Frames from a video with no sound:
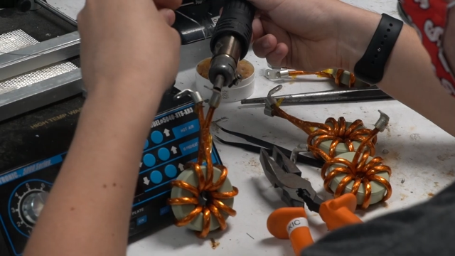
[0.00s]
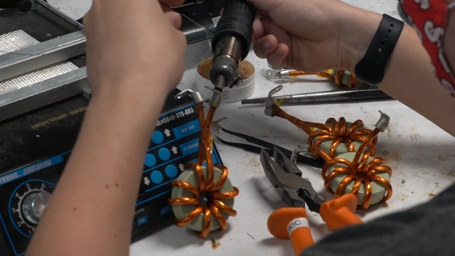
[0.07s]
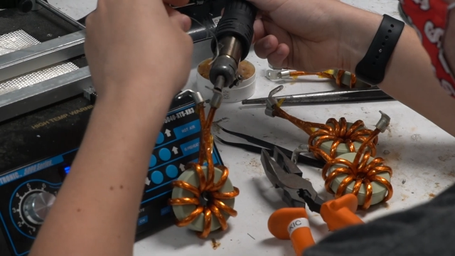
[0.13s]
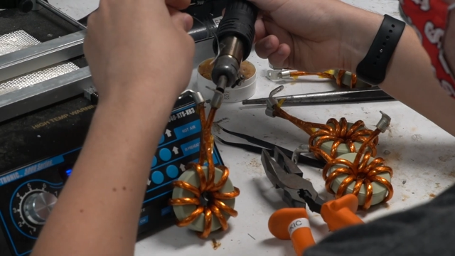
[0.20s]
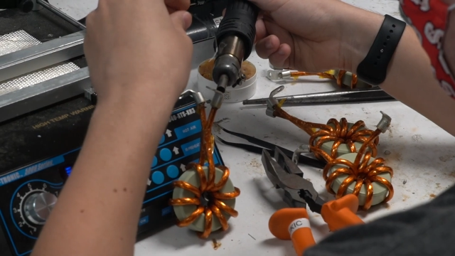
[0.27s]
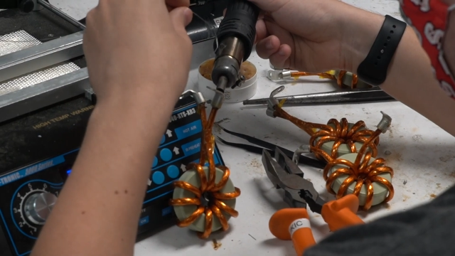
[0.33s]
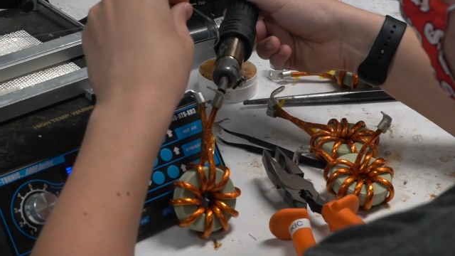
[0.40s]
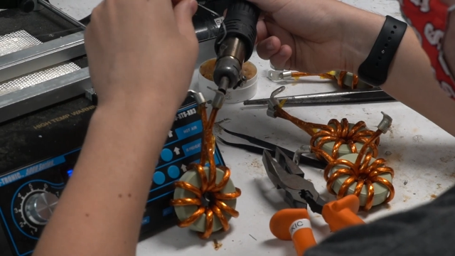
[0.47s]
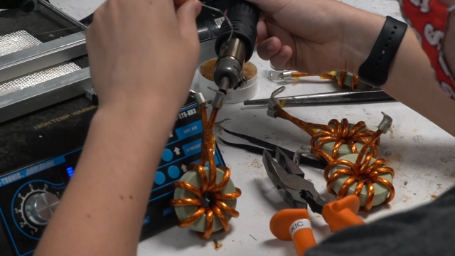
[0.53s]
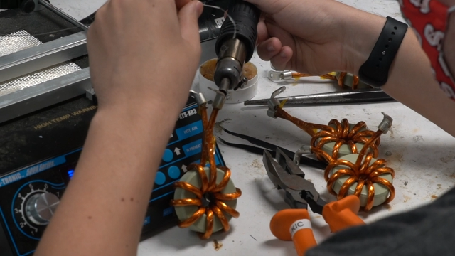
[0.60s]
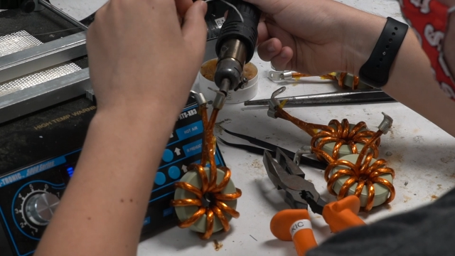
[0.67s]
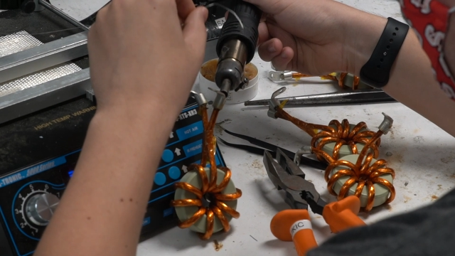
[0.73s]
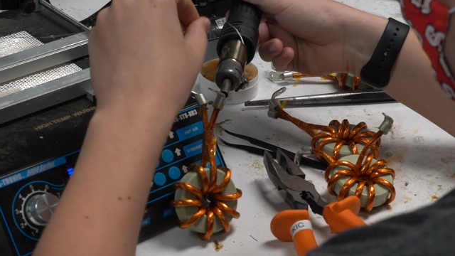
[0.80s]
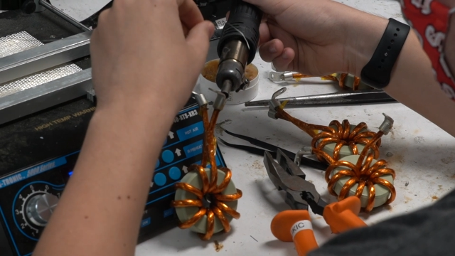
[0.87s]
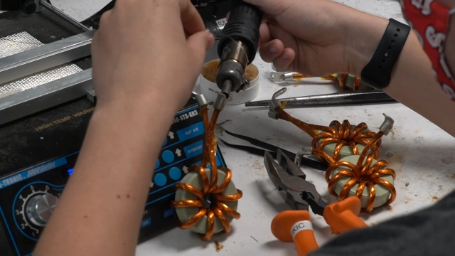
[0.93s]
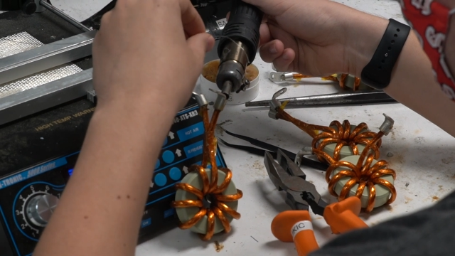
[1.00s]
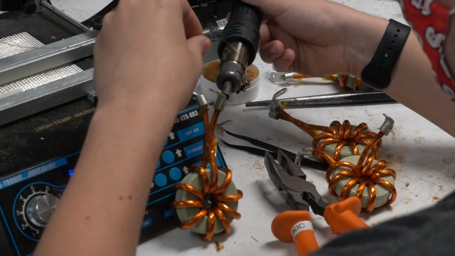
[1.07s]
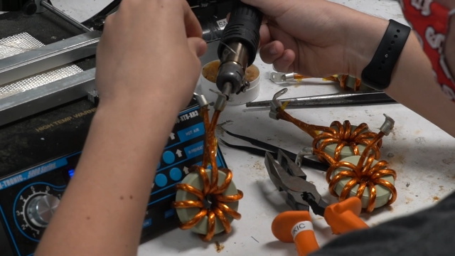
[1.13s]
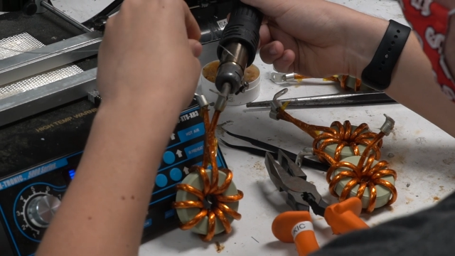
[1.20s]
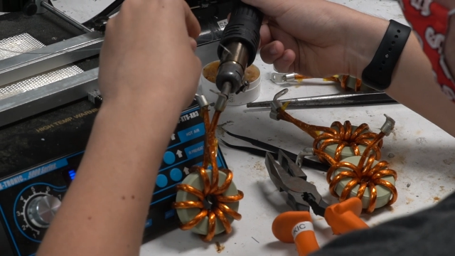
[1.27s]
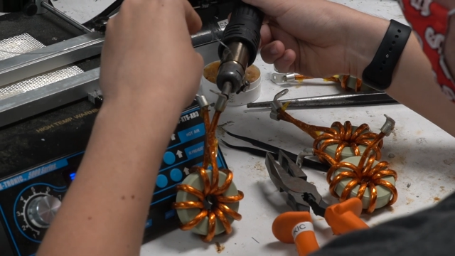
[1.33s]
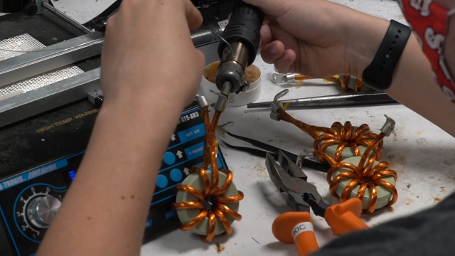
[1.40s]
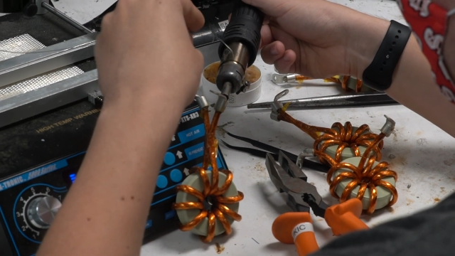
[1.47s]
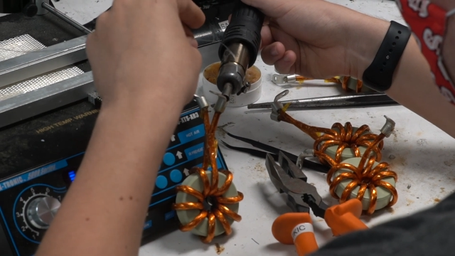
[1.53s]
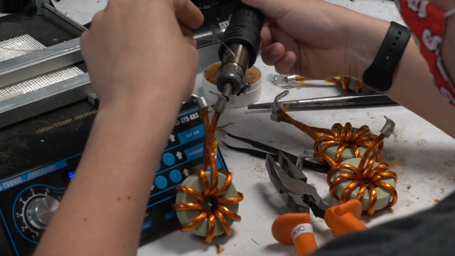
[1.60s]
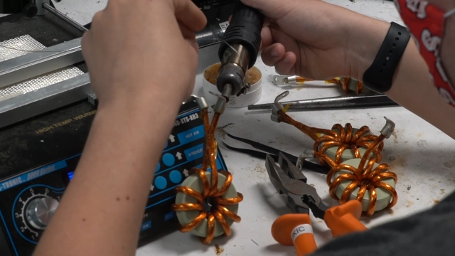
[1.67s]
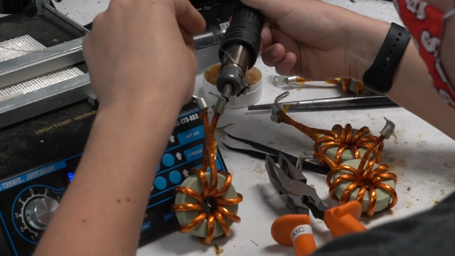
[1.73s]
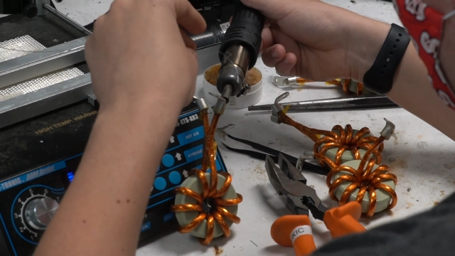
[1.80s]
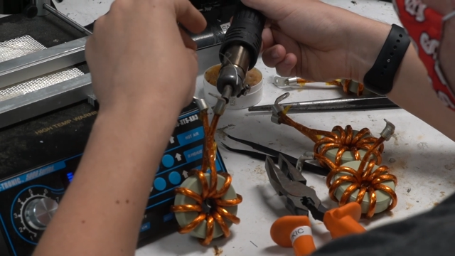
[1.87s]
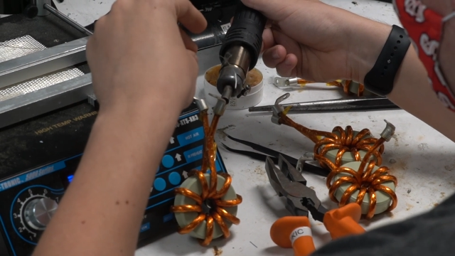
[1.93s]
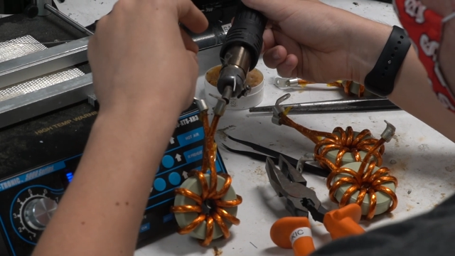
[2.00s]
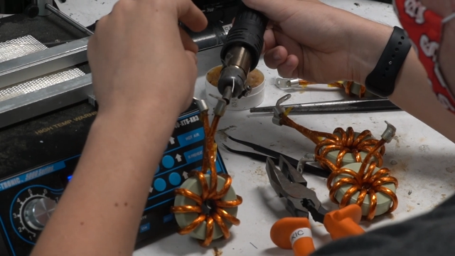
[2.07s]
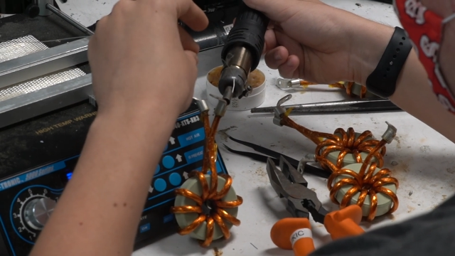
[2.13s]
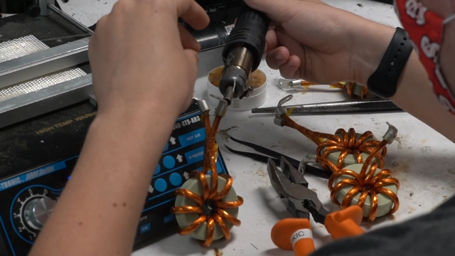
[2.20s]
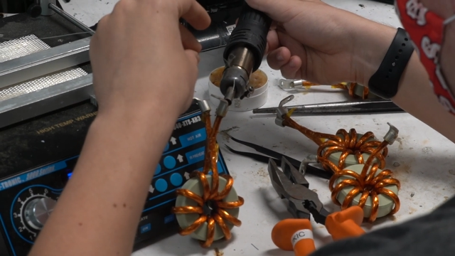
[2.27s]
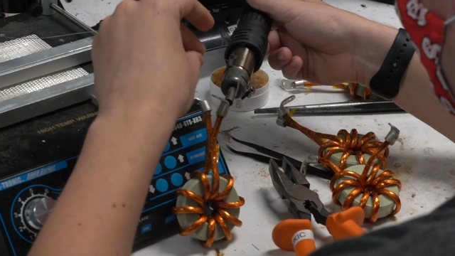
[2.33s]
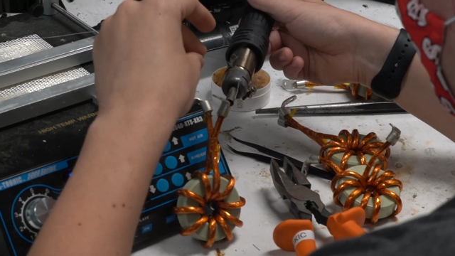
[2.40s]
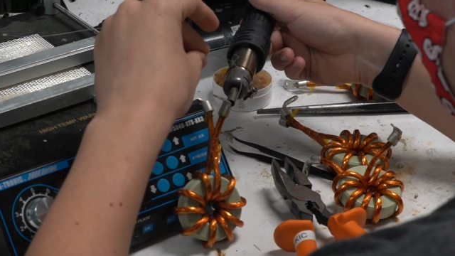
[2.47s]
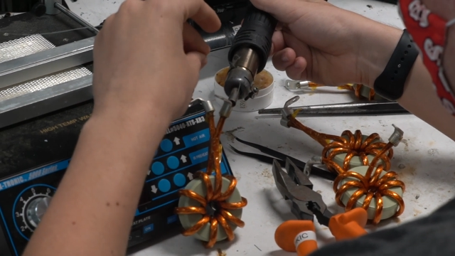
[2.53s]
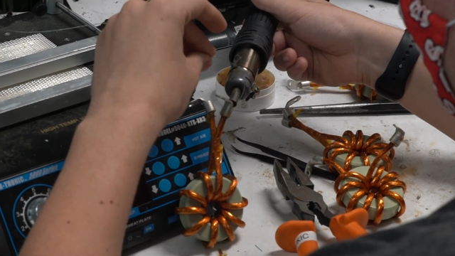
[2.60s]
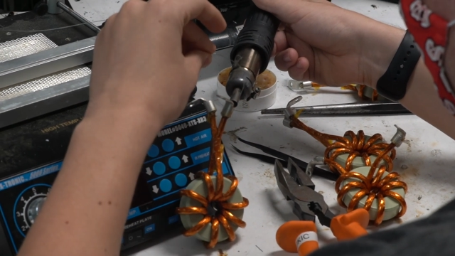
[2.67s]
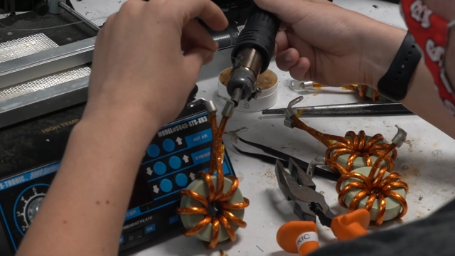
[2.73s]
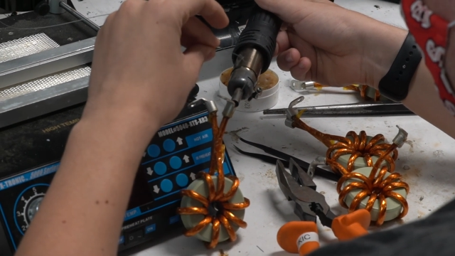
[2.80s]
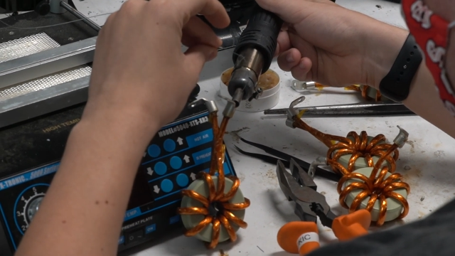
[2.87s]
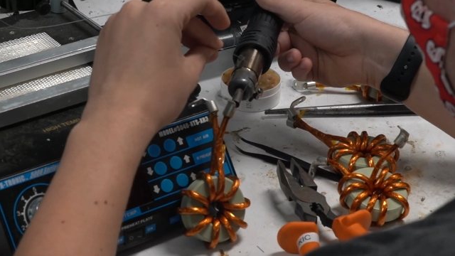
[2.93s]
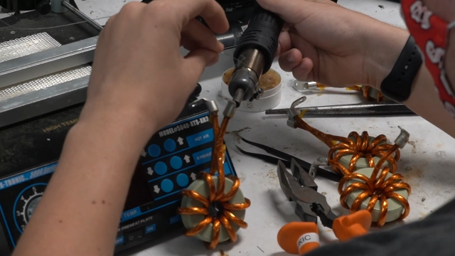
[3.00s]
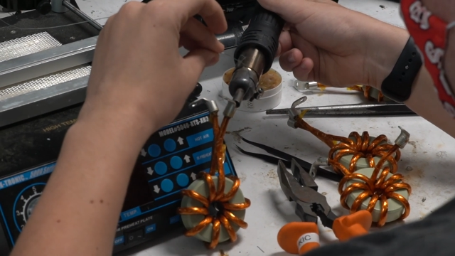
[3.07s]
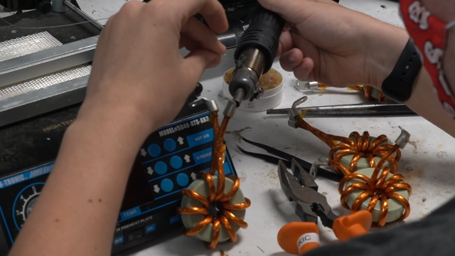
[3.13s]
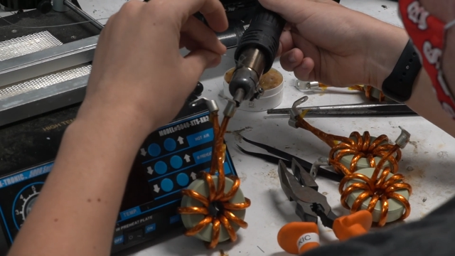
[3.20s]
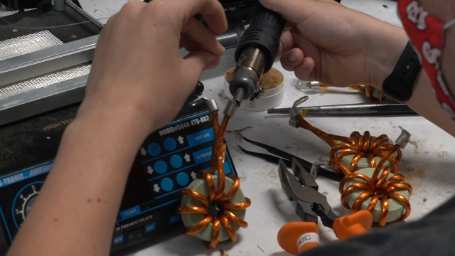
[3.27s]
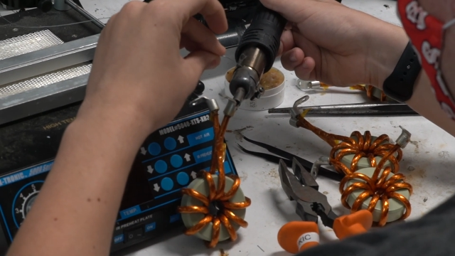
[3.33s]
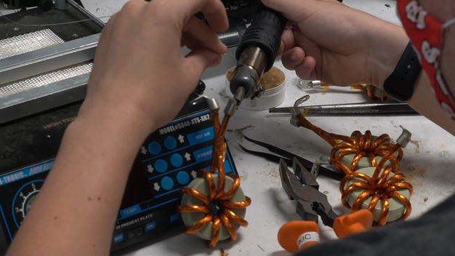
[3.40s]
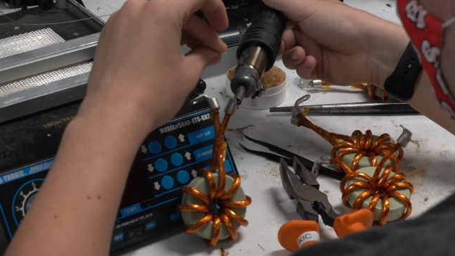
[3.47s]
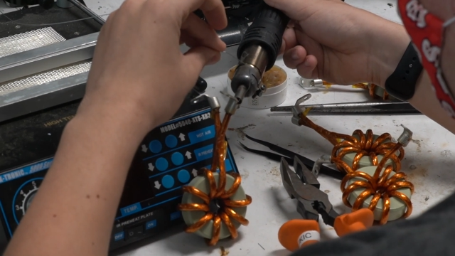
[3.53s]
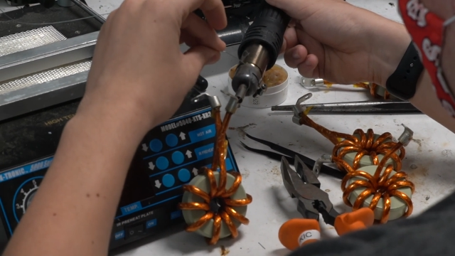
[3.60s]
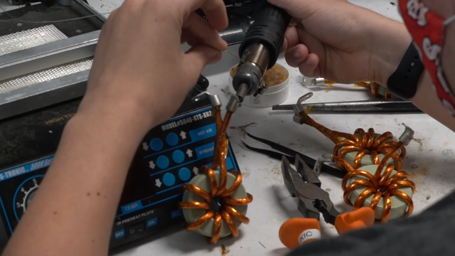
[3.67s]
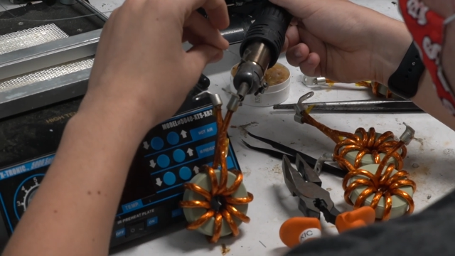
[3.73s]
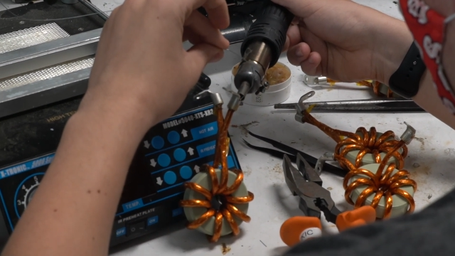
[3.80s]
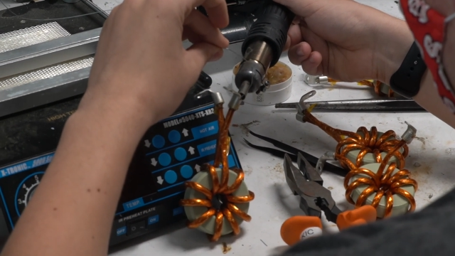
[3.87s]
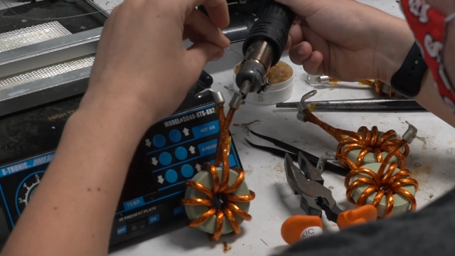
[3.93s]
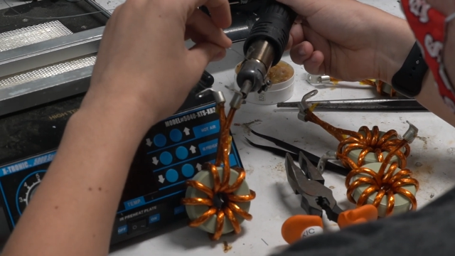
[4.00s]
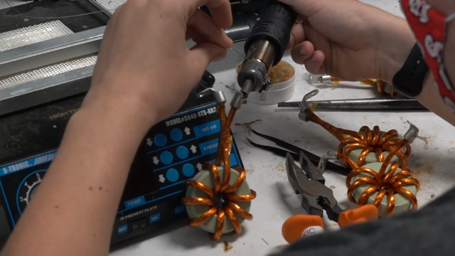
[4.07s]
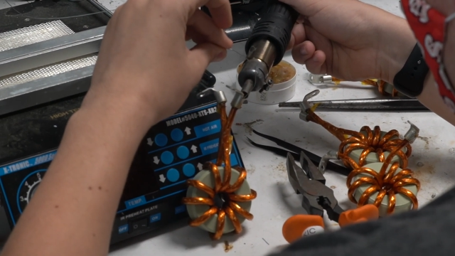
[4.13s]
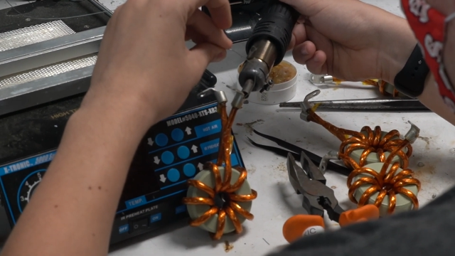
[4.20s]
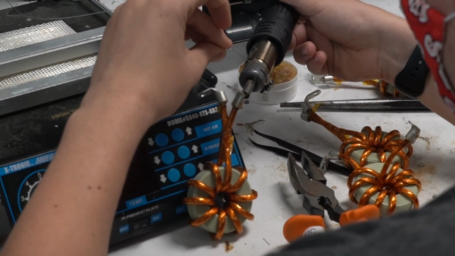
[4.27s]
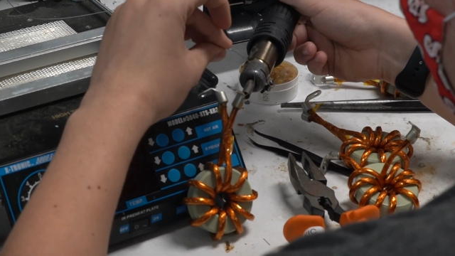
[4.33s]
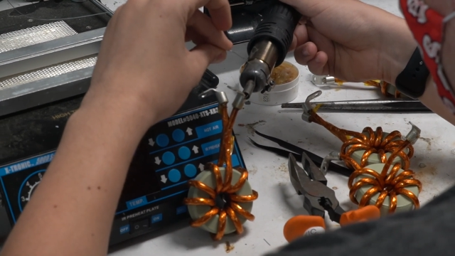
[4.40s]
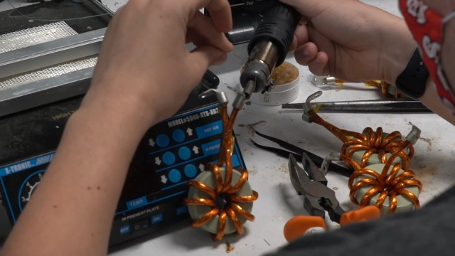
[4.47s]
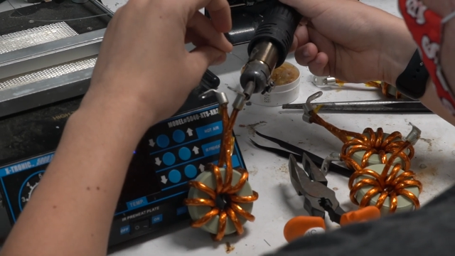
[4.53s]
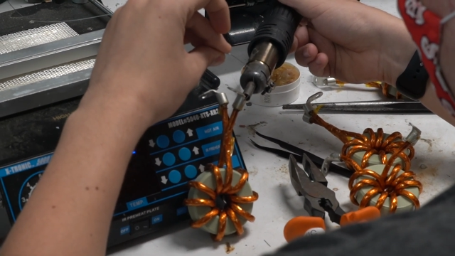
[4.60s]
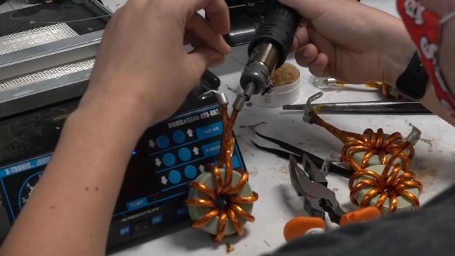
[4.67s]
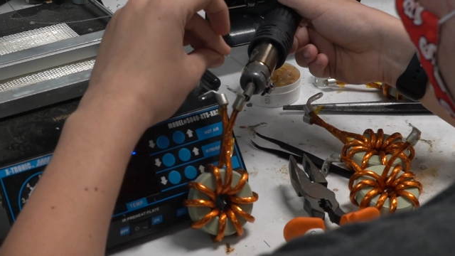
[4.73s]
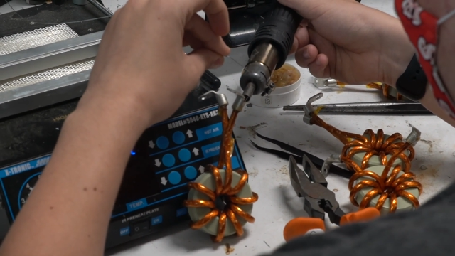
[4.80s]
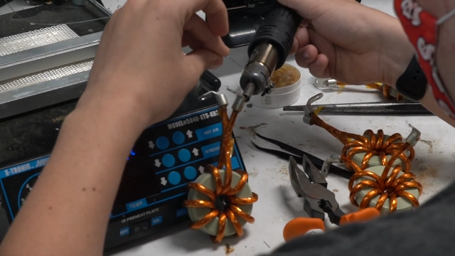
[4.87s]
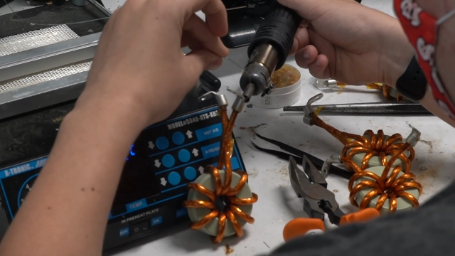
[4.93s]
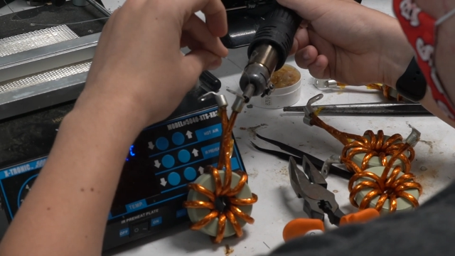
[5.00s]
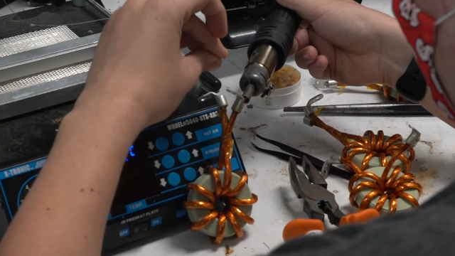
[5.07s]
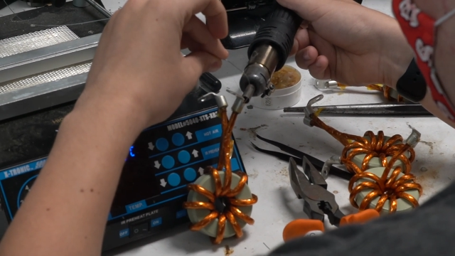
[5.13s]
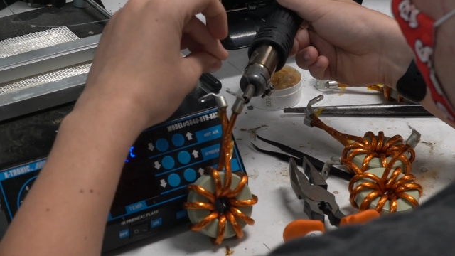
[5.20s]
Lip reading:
[unreadable: no face in view]